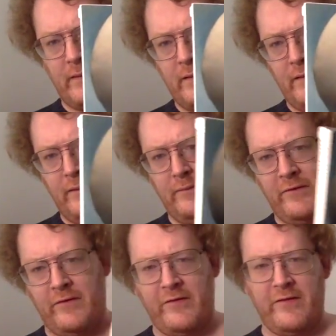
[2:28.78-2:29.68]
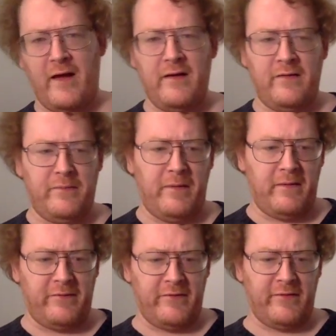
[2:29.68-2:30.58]
Um, it's a, it's about
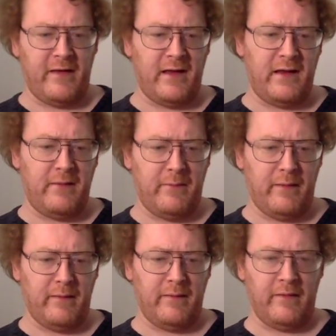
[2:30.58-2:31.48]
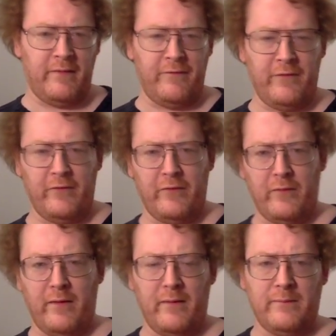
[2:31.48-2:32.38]
a society where in the future
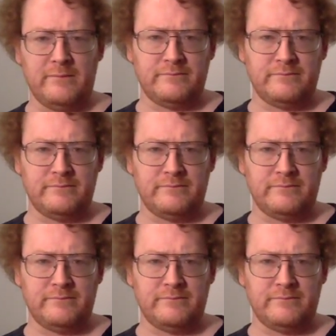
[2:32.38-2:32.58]
where